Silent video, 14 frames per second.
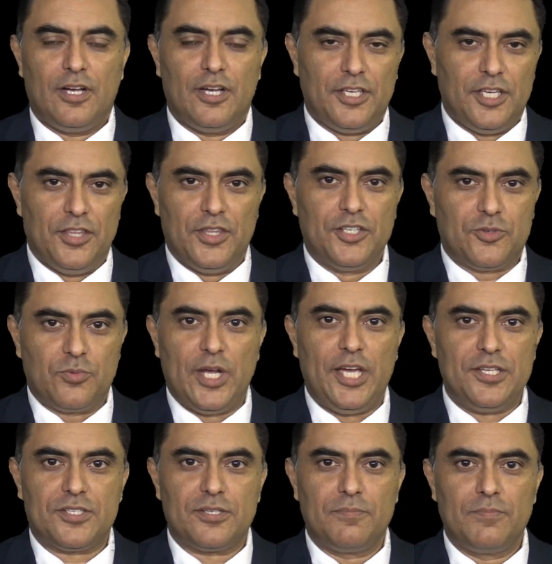in this
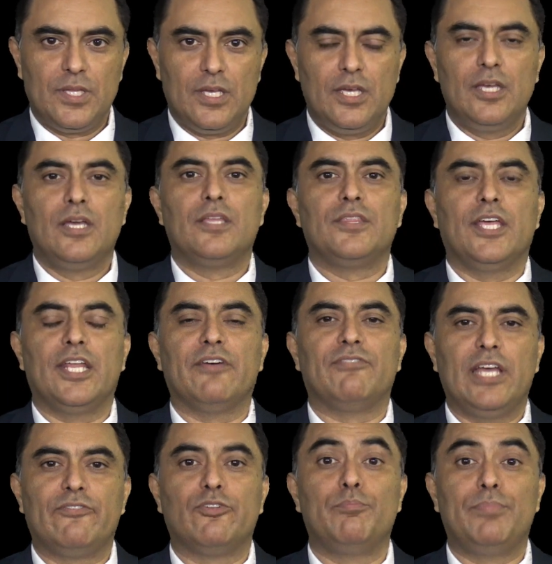race that have
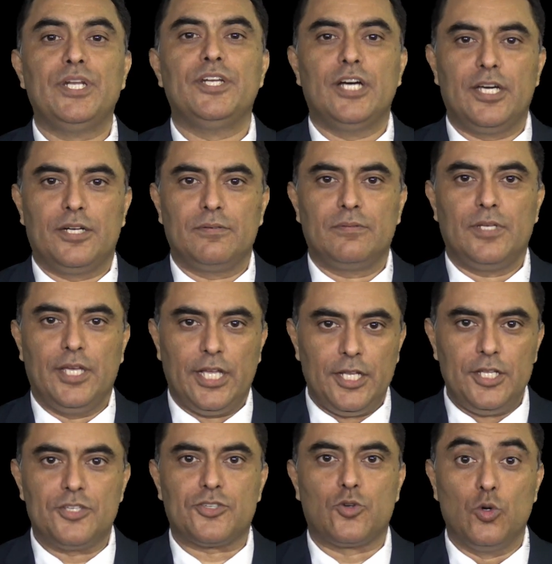never been done in
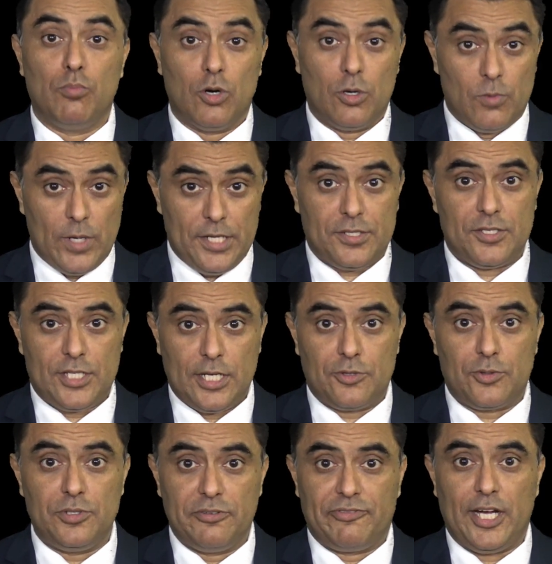any school board race in Central
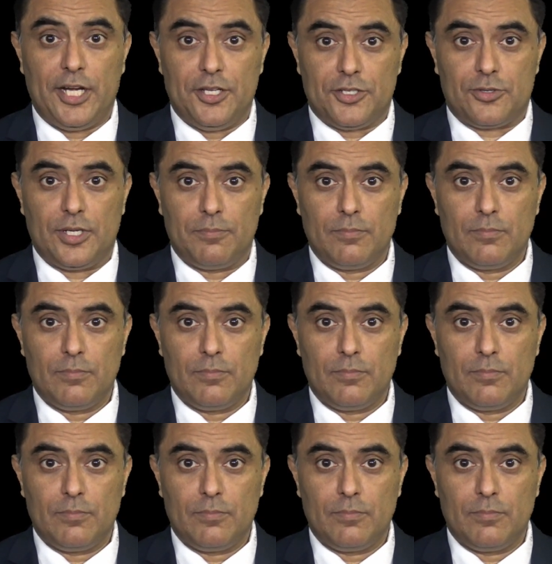Unified history.